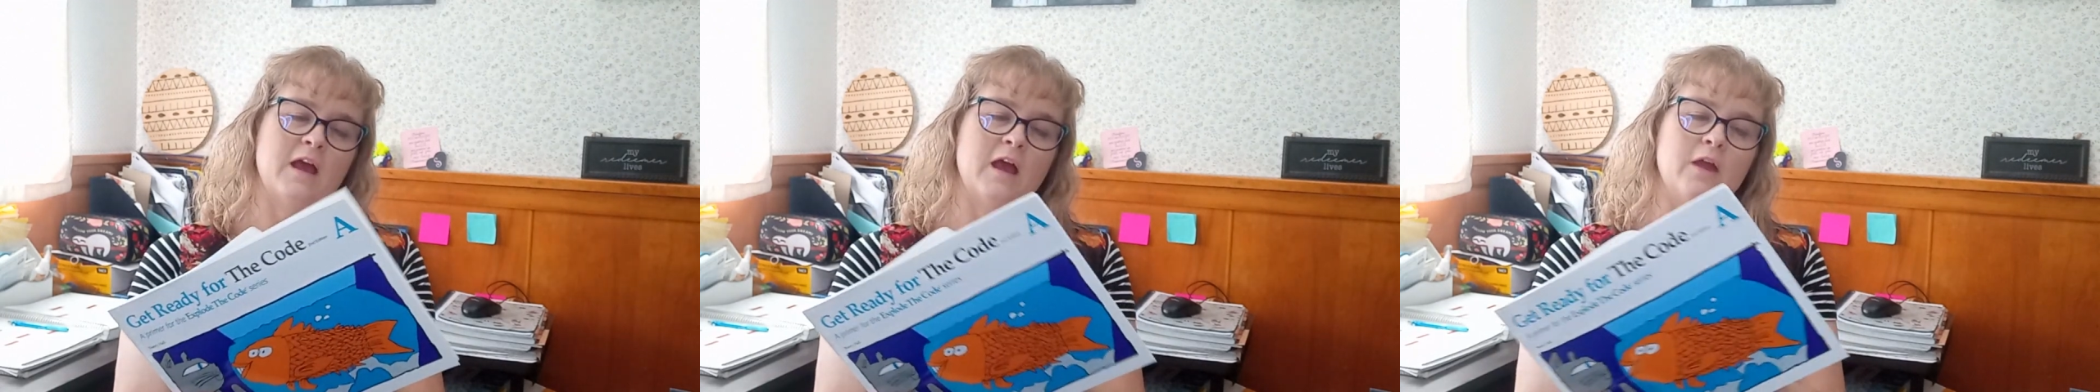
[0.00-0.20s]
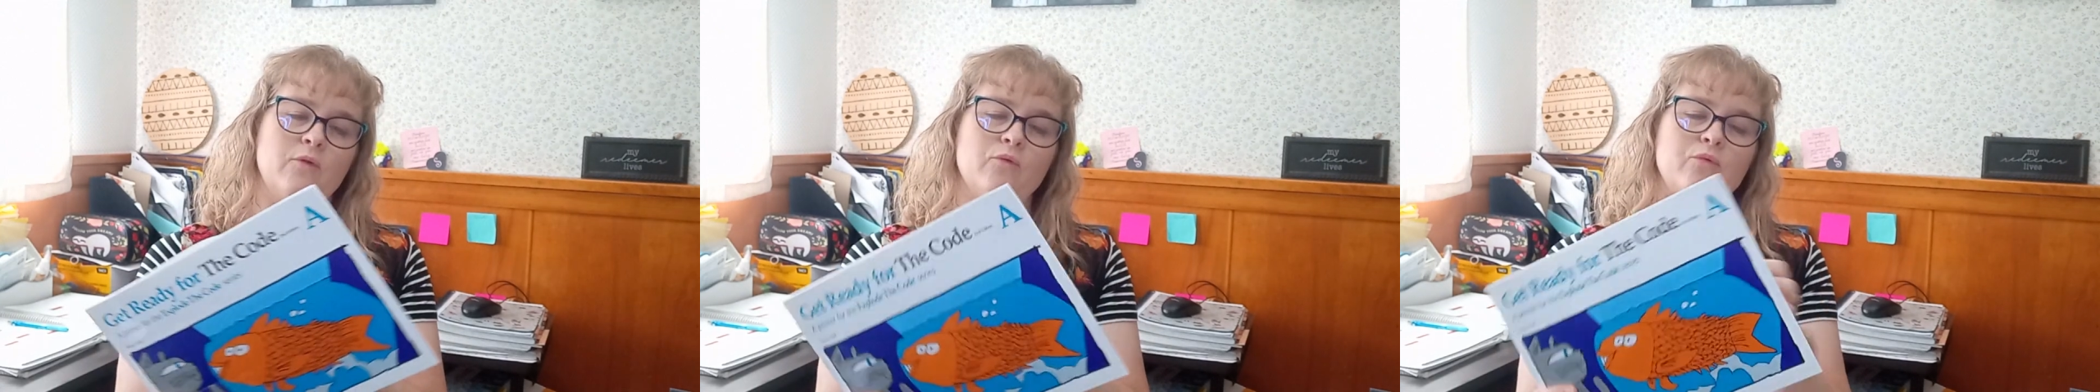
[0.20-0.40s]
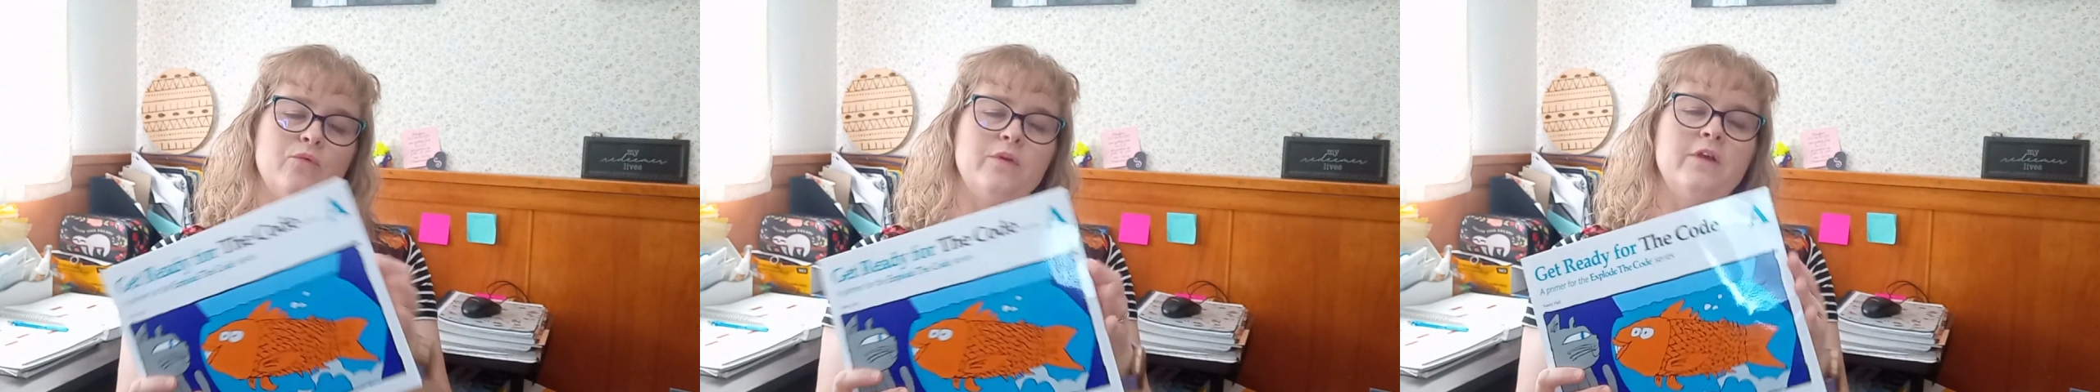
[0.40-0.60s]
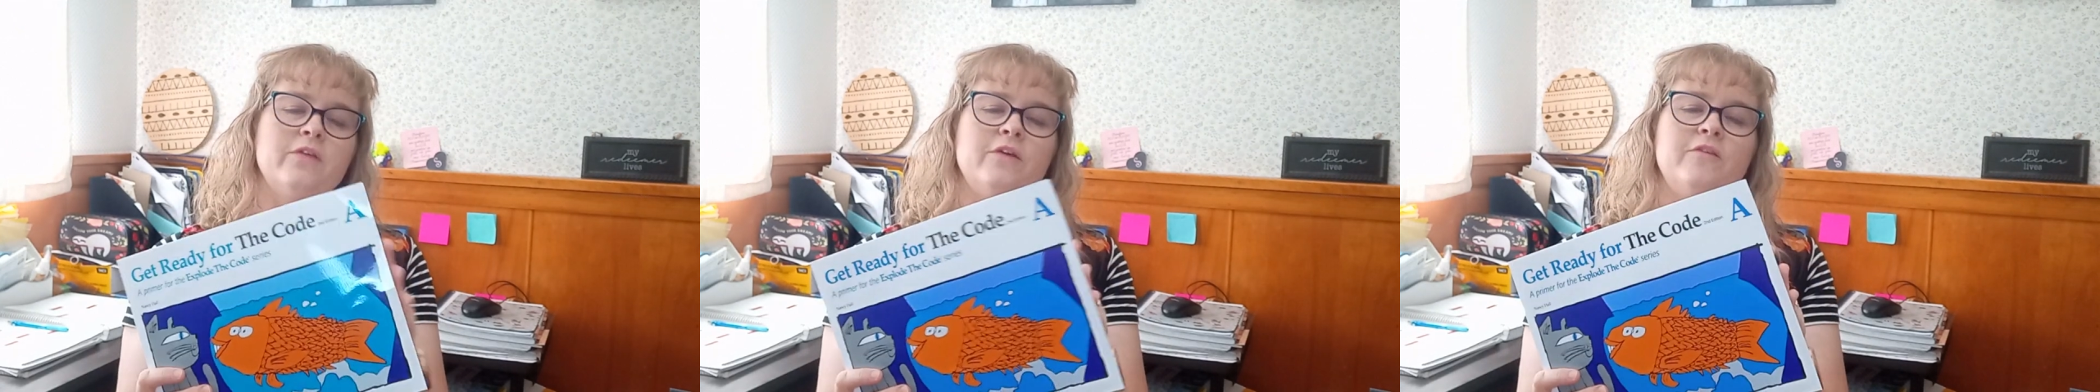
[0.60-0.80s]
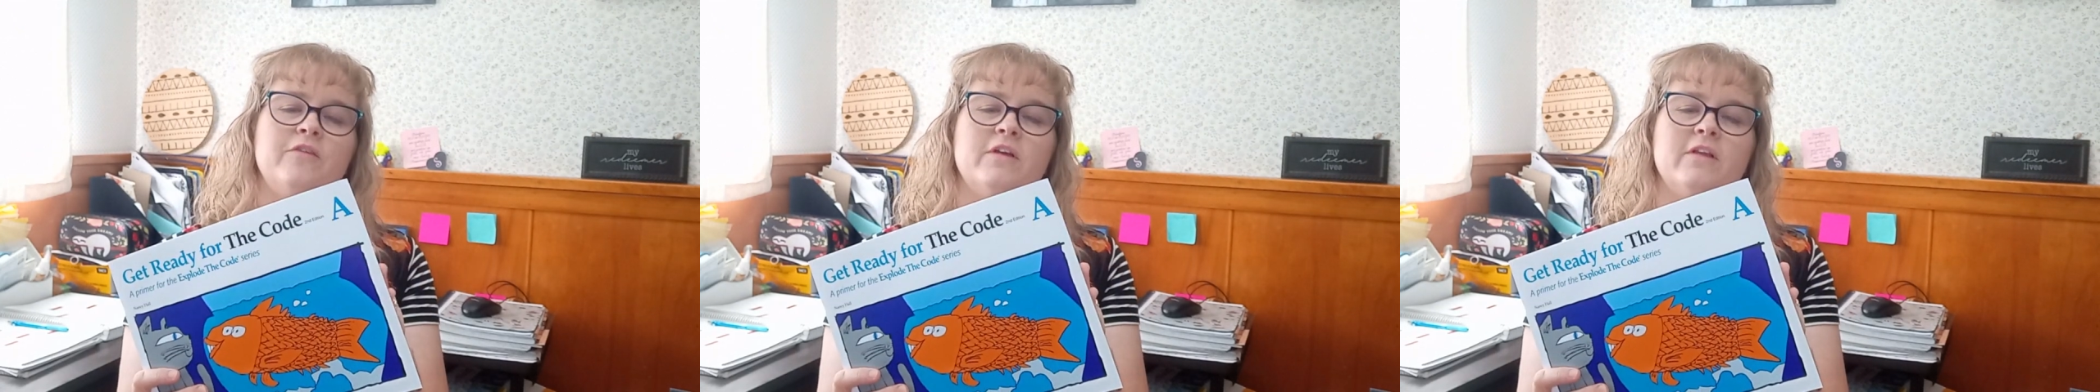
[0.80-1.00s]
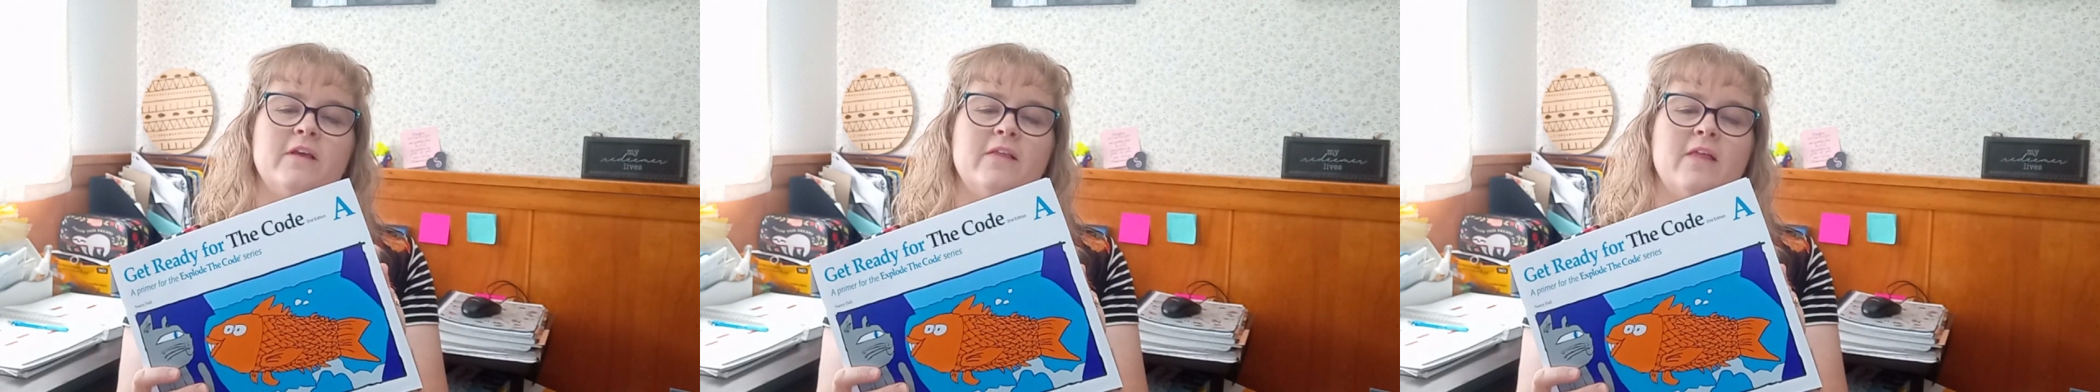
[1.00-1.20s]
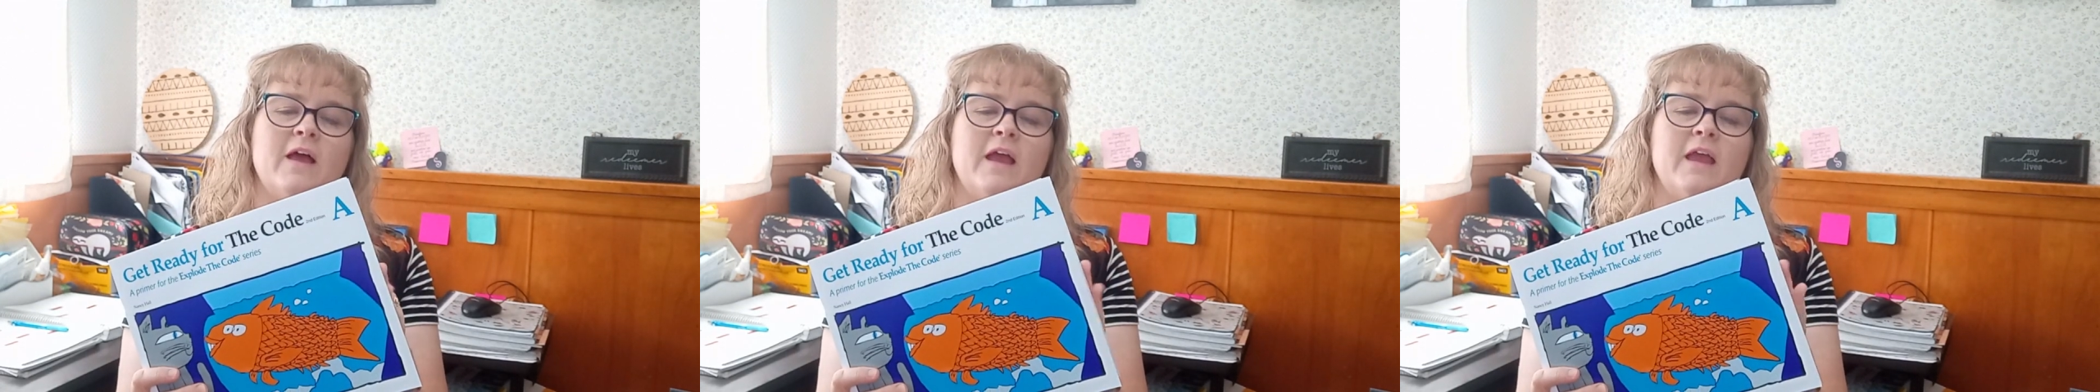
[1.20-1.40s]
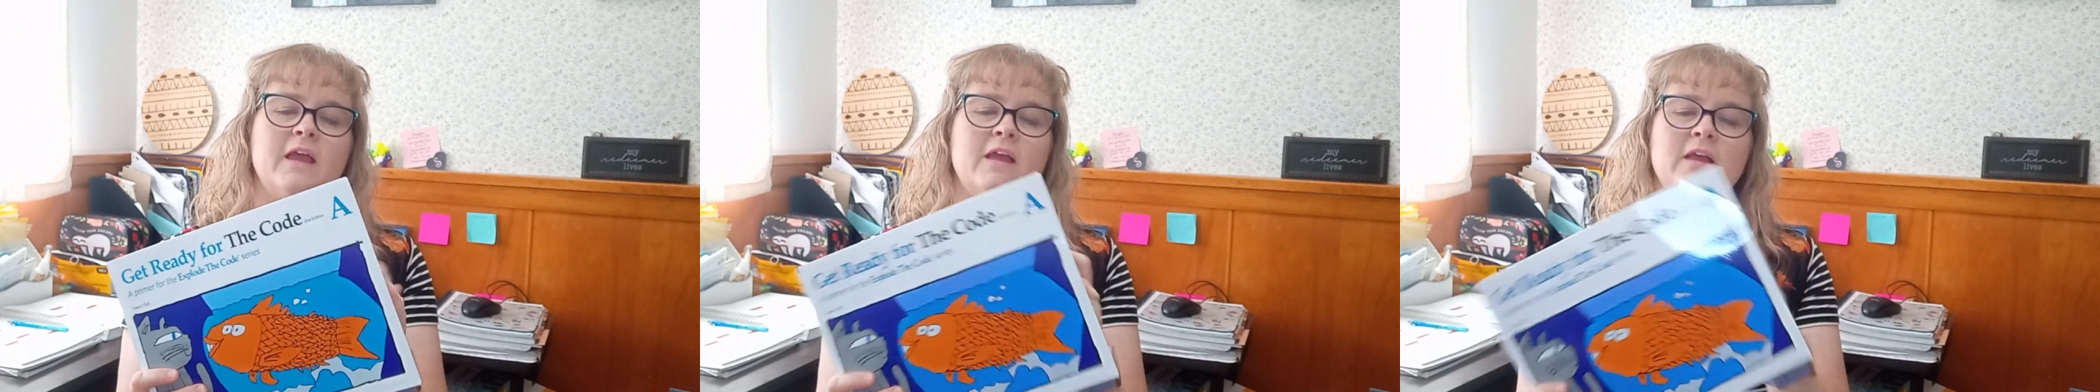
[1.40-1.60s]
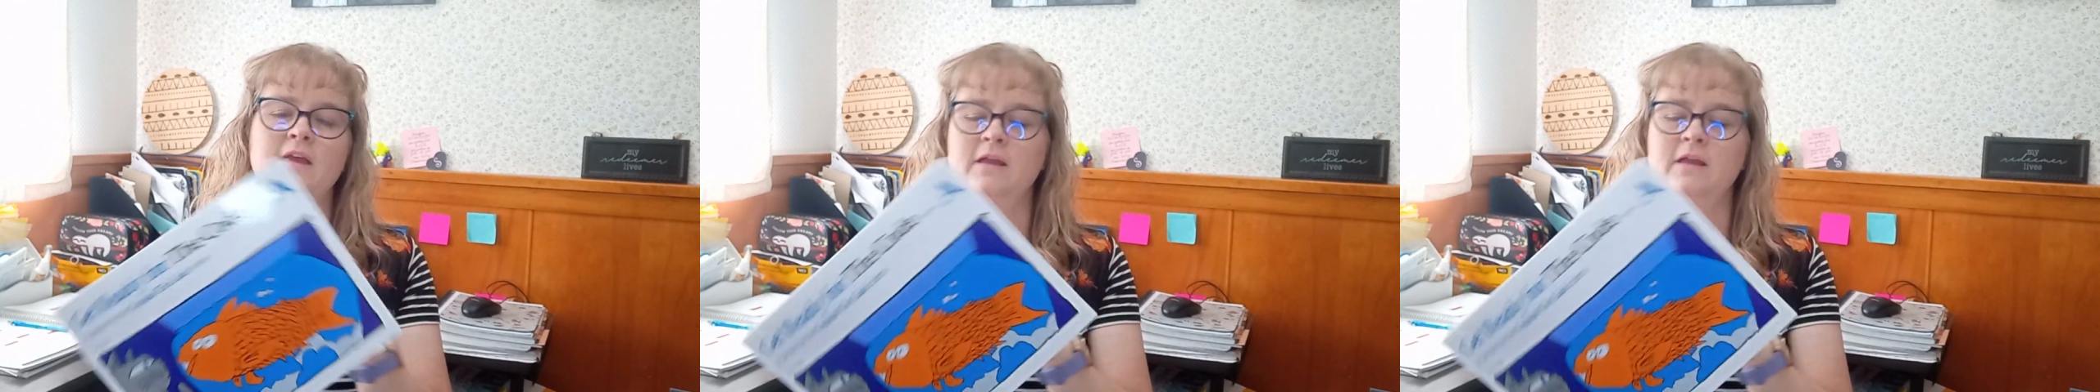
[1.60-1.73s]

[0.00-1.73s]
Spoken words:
I really, really like.